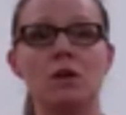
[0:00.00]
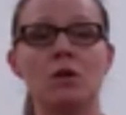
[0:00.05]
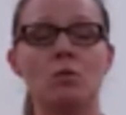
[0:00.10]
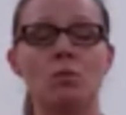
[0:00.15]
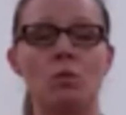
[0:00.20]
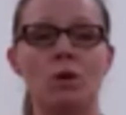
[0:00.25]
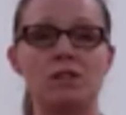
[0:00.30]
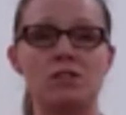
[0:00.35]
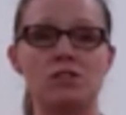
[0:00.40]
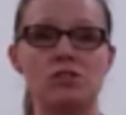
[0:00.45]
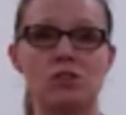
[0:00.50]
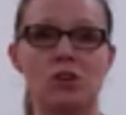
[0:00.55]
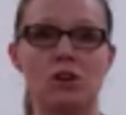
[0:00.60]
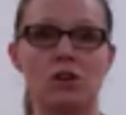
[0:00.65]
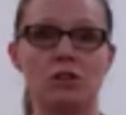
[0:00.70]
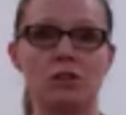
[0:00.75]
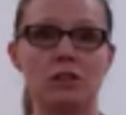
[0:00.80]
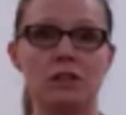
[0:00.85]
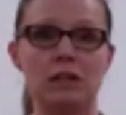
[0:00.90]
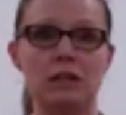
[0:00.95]
when
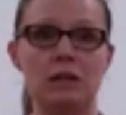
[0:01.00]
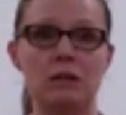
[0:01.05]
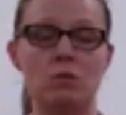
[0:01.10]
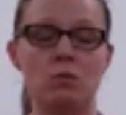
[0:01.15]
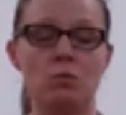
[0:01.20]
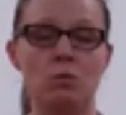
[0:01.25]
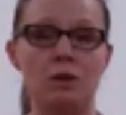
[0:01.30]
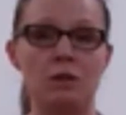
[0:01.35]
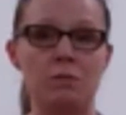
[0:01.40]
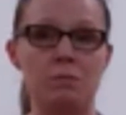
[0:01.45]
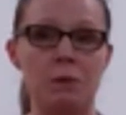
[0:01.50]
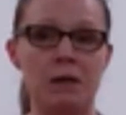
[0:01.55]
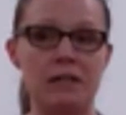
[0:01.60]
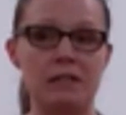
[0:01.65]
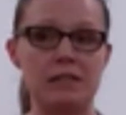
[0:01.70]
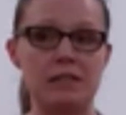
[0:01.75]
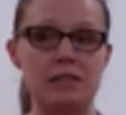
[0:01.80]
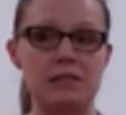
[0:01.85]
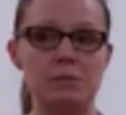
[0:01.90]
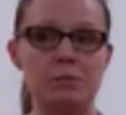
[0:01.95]
struggling with my
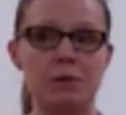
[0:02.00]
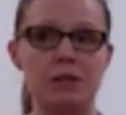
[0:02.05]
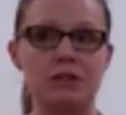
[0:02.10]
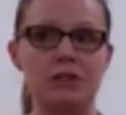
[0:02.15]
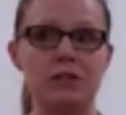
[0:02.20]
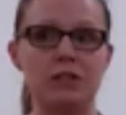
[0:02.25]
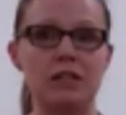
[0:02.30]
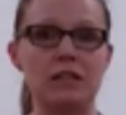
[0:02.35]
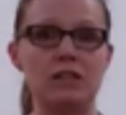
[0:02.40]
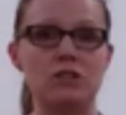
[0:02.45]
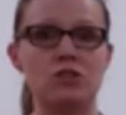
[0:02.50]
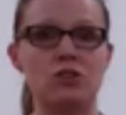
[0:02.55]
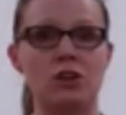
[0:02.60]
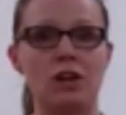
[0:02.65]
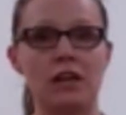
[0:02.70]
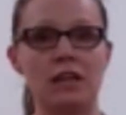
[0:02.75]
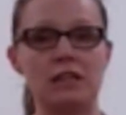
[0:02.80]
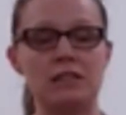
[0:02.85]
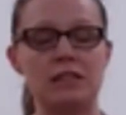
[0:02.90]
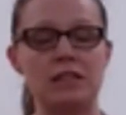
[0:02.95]
disability,
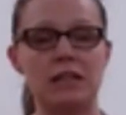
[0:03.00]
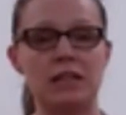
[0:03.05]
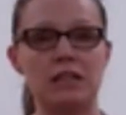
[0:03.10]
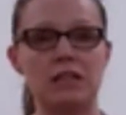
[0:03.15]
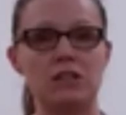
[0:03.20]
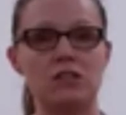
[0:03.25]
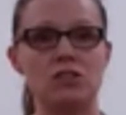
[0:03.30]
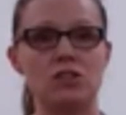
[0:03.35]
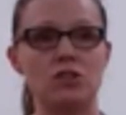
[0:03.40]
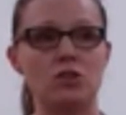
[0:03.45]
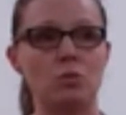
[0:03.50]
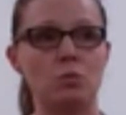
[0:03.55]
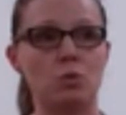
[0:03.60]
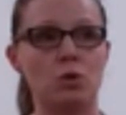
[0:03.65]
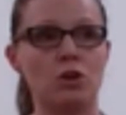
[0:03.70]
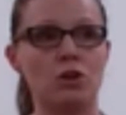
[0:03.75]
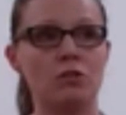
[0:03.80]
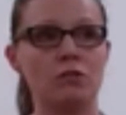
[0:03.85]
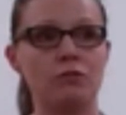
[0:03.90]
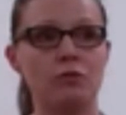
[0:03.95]
trying to get into the
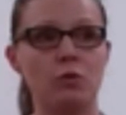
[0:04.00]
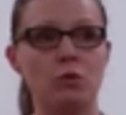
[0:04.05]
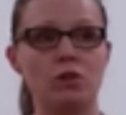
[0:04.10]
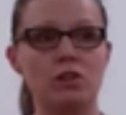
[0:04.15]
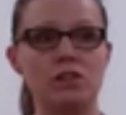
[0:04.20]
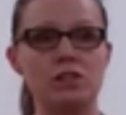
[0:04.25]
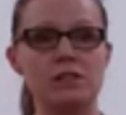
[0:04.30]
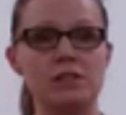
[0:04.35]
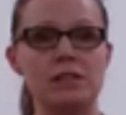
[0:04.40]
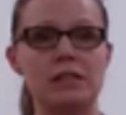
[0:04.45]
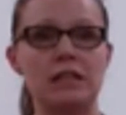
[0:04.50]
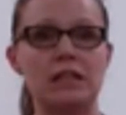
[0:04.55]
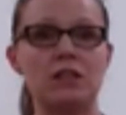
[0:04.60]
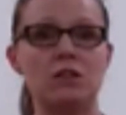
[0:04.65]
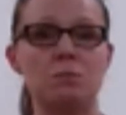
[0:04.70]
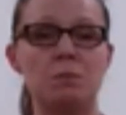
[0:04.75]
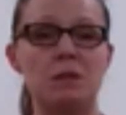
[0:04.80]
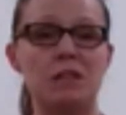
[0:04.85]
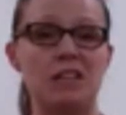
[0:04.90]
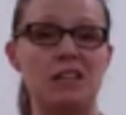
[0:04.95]
workforce, it
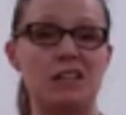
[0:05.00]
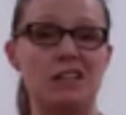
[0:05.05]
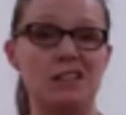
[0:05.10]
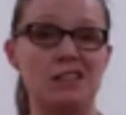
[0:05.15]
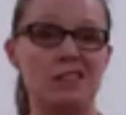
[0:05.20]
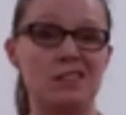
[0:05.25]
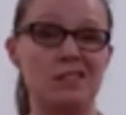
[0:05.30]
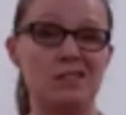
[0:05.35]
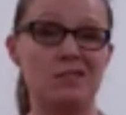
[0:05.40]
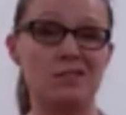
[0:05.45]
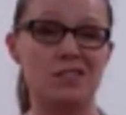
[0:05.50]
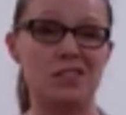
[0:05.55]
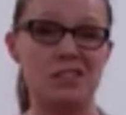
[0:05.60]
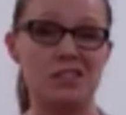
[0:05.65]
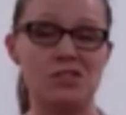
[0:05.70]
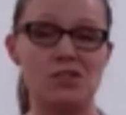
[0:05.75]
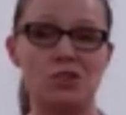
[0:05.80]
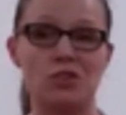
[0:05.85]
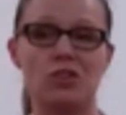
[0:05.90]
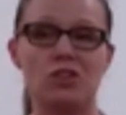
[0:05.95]
could be
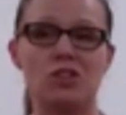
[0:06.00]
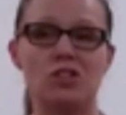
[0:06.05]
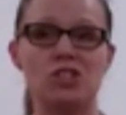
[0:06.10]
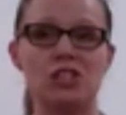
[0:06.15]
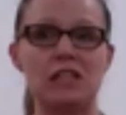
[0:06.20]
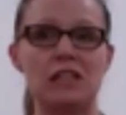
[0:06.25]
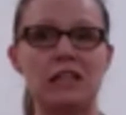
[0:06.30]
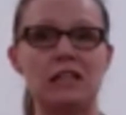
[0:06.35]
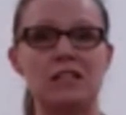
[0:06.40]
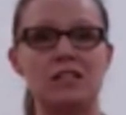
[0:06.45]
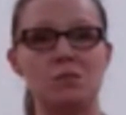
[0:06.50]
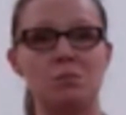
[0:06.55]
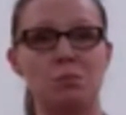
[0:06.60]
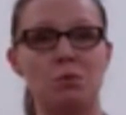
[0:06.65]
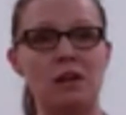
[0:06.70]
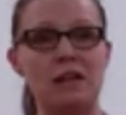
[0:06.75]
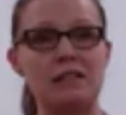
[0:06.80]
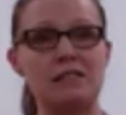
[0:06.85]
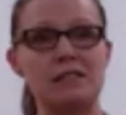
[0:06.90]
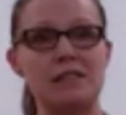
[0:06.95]
discouraging and
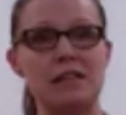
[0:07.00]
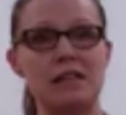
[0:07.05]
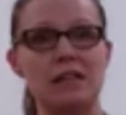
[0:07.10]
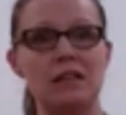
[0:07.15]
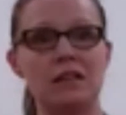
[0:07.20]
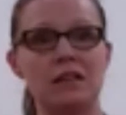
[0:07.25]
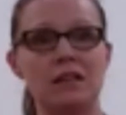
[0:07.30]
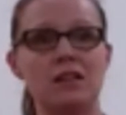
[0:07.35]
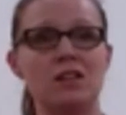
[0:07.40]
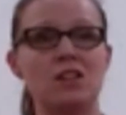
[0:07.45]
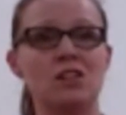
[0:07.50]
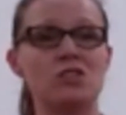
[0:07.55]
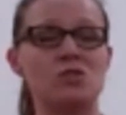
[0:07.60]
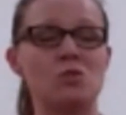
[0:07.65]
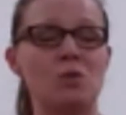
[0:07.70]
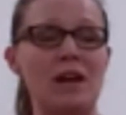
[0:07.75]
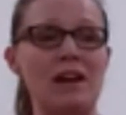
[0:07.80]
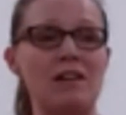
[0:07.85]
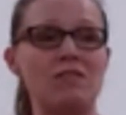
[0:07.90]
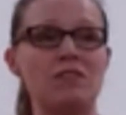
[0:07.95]
depressing. So
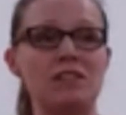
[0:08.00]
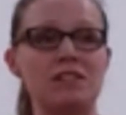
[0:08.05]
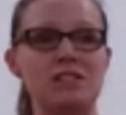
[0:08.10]
having